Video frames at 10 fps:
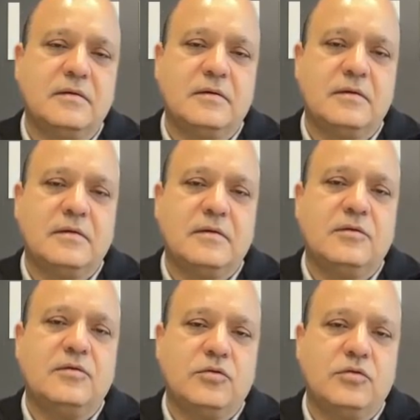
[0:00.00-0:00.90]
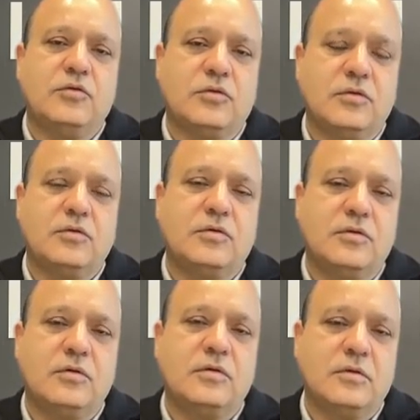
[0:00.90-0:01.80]

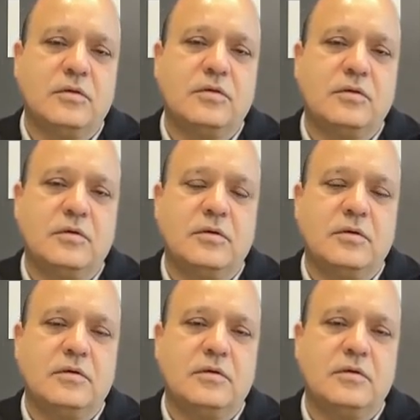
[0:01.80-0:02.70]
This person isn't speaking.